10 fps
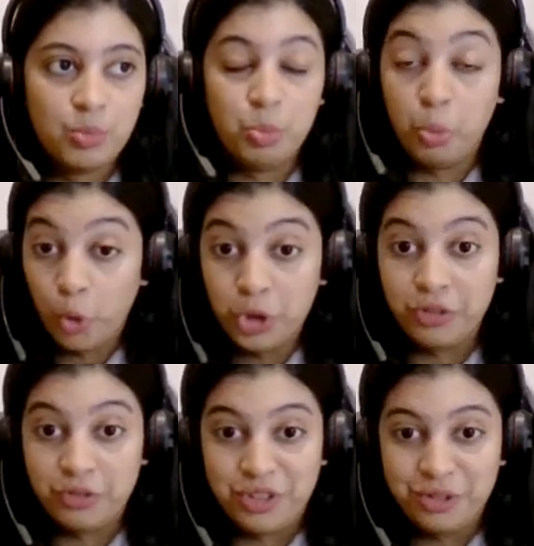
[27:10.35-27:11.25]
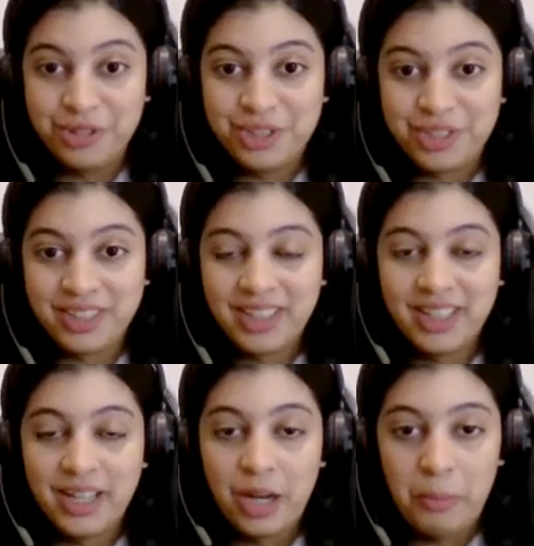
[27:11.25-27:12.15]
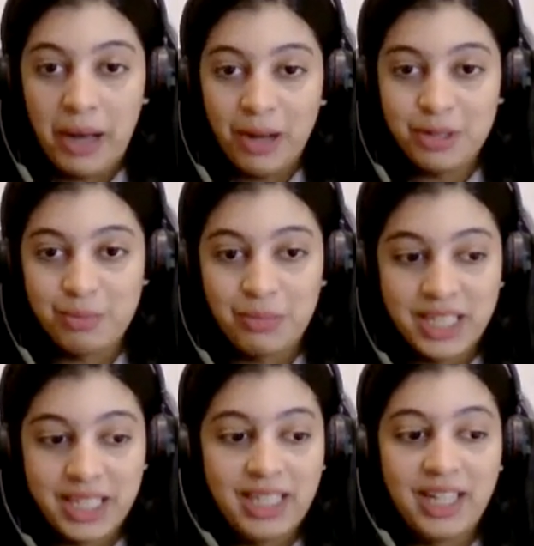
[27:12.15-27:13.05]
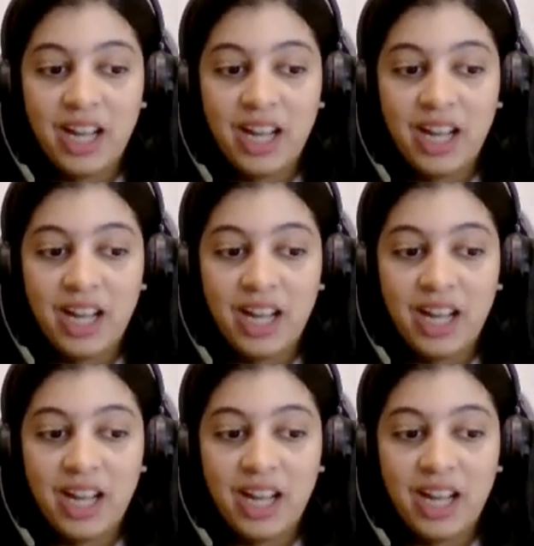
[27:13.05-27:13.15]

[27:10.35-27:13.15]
both of those about money,